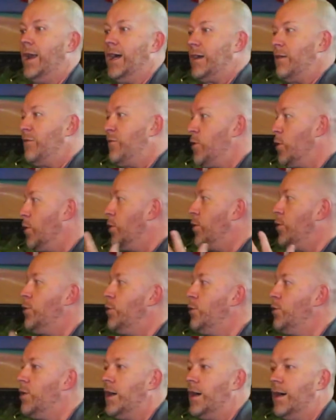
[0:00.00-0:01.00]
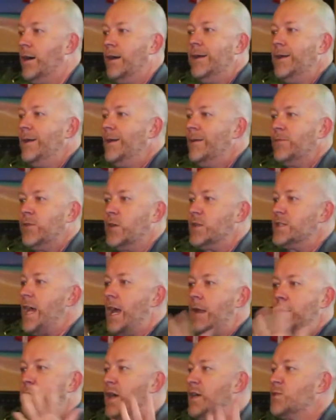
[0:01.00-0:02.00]
Like if you're going to do the, the
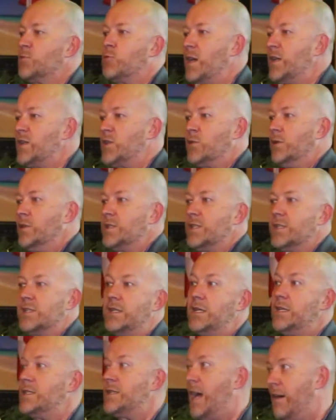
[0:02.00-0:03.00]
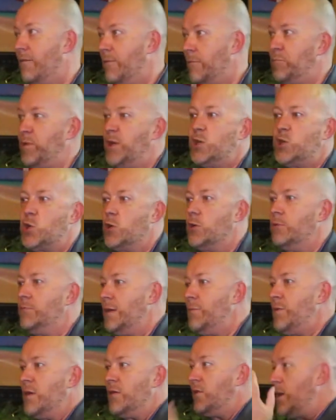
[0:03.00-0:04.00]
10 best restaurants, it needs to have a picture
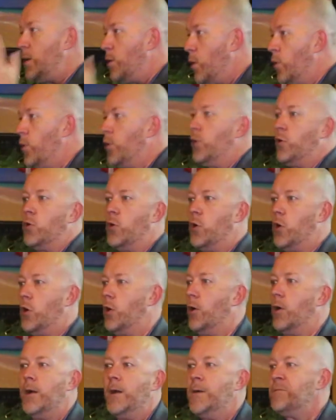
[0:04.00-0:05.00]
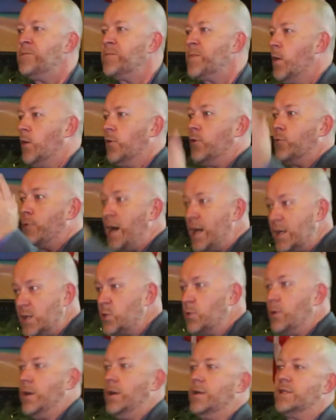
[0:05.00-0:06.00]
maybe of the owner or, or the
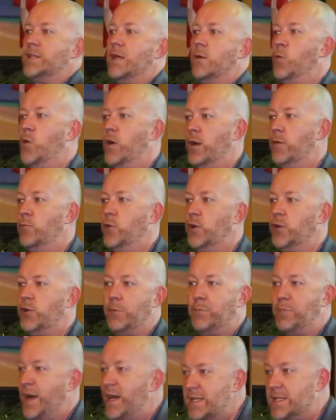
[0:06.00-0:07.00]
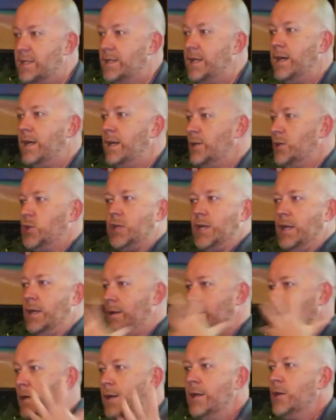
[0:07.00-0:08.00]
restaurants and one with the best dish
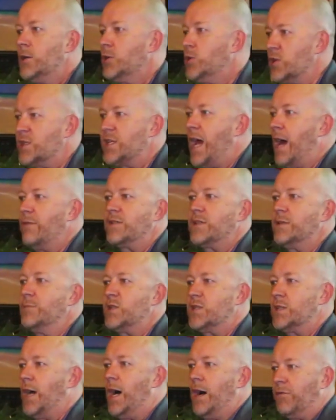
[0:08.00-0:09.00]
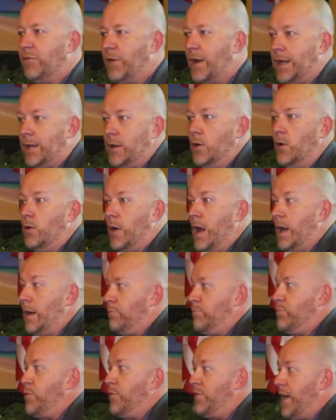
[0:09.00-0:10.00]
and just have some stuff like, you know,
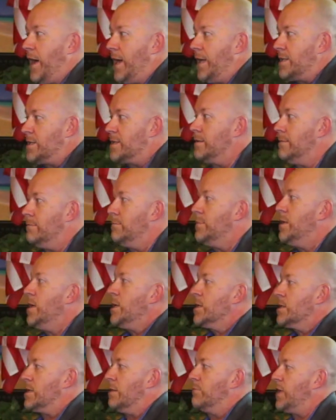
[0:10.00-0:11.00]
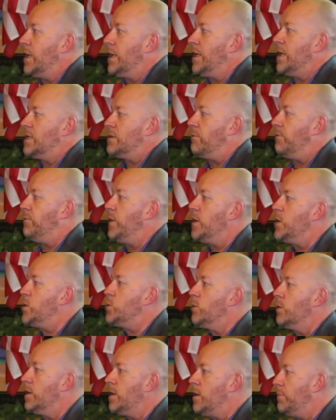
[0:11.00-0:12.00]
like provide some something that's
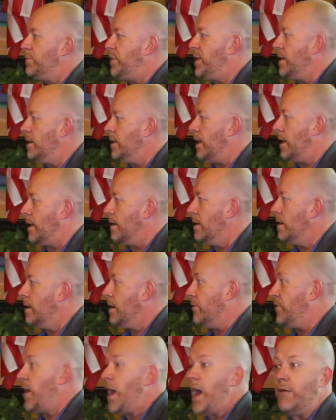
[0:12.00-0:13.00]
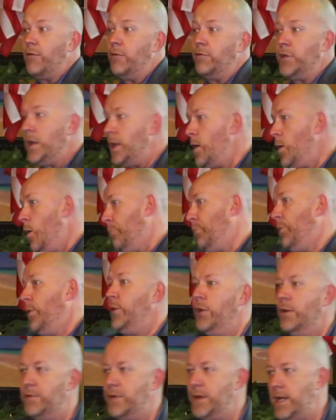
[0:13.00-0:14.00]
visually appealing. If they have a video,
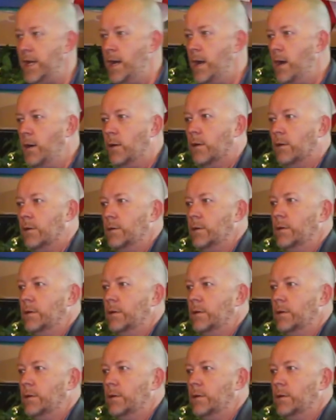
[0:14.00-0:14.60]
put the video.